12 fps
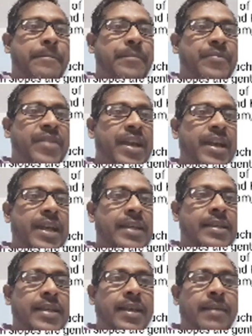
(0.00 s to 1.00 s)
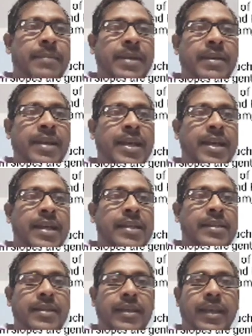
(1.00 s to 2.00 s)
The lesser
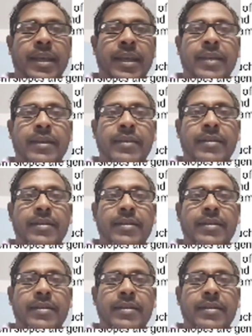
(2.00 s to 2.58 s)
Himalayas in